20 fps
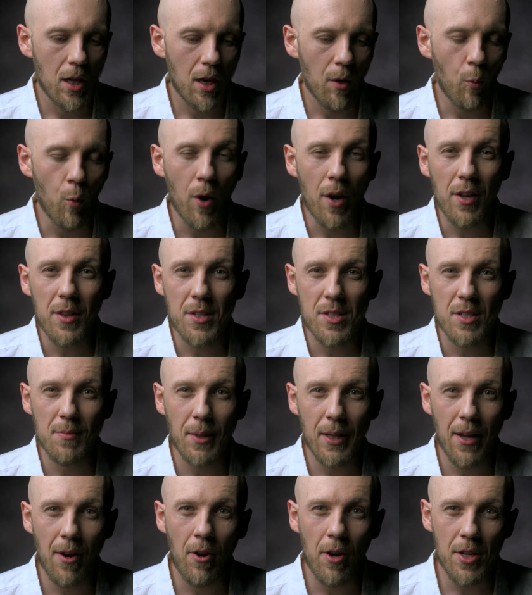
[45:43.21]
One of the
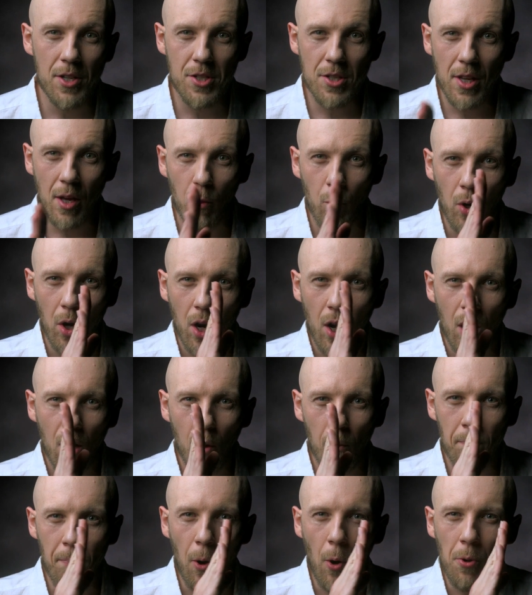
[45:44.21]
similarities is that we're,
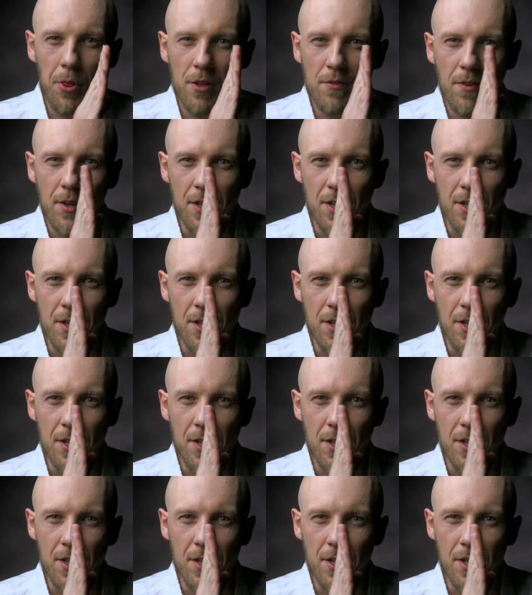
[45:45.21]
both of